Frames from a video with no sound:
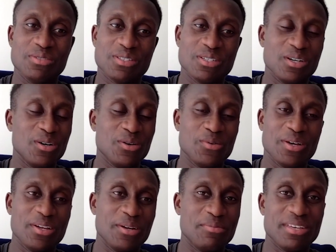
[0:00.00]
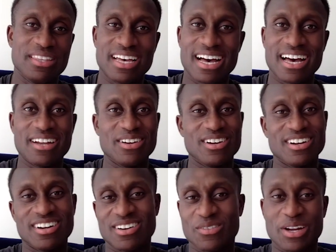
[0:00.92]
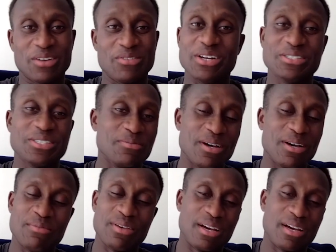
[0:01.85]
So whether it be that or whatever else it might be,